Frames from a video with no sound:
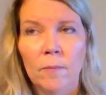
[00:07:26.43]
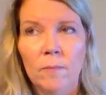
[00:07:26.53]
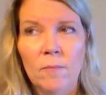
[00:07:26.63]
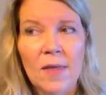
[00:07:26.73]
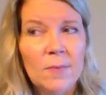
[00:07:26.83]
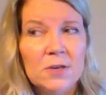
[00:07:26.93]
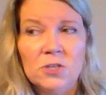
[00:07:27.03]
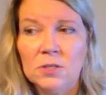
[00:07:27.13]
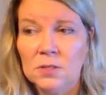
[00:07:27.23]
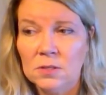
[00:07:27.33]
Maybe
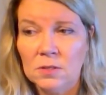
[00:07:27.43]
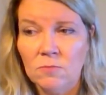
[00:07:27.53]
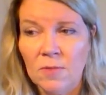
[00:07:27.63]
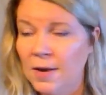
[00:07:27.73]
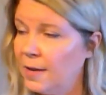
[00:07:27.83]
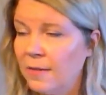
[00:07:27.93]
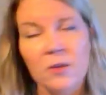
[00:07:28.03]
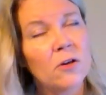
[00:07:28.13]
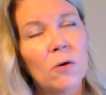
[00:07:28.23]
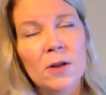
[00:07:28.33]
just meaning that
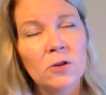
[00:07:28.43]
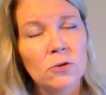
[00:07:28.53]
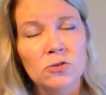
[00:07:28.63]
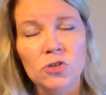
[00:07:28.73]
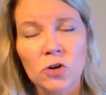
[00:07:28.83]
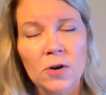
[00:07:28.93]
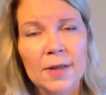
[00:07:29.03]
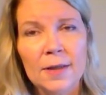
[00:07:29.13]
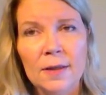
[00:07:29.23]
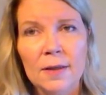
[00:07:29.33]
you go on a new
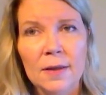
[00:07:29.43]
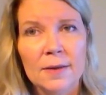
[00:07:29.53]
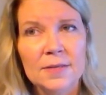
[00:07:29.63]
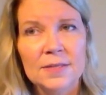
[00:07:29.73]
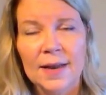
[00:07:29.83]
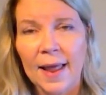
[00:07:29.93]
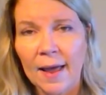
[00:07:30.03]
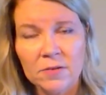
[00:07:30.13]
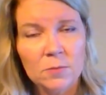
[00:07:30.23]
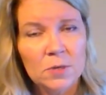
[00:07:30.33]
journey. It doesn't
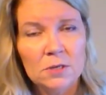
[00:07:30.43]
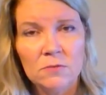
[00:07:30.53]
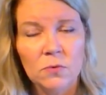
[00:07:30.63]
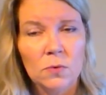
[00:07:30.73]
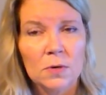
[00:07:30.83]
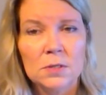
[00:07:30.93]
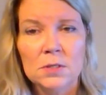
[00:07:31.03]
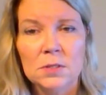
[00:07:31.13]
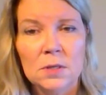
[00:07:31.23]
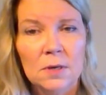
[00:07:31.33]
have to mean
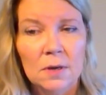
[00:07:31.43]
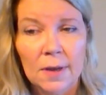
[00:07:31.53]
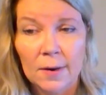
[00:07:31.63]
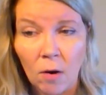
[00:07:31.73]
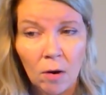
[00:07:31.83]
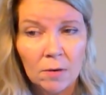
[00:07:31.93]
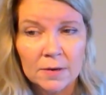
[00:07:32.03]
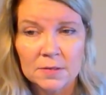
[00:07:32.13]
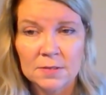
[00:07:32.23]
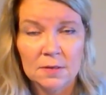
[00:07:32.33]
divorce at all,
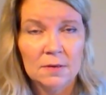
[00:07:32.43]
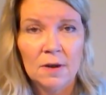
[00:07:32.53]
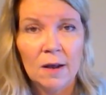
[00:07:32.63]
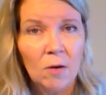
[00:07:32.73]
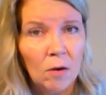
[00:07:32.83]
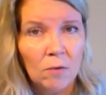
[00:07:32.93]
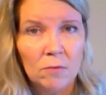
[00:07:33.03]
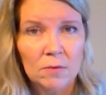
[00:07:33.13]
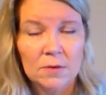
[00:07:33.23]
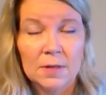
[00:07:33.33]
because not
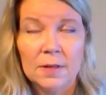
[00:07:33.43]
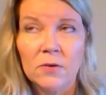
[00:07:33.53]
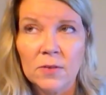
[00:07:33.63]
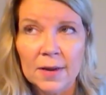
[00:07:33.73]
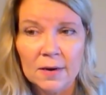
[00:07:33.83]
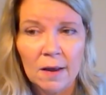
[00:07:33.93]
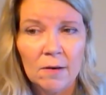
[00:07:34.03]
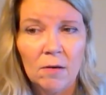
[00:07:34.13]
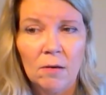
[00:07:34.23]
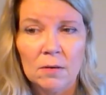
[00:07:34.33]
all
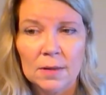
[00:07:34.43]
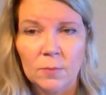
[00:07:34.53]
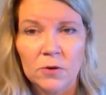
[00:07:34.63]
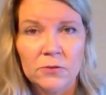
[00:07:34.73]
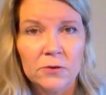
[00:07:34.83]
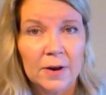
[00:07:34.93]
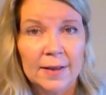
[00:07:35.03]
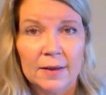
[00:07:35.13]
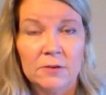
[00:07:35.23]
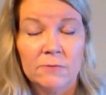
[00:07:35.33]
Libras are going to
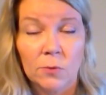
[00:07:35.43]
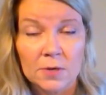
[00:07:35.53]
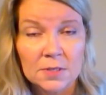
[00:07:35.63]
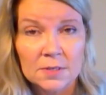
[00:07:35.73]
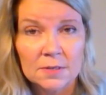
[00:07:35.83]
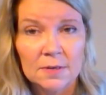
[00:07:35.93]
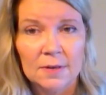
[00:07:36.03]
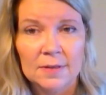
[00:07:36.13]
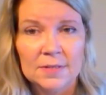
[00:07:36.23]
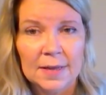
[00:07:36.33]
get divorced
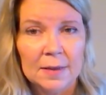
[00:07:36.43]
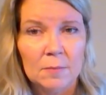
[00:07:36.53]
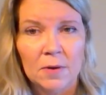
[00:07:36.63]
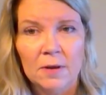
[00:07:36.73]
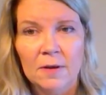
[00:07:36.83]
in the same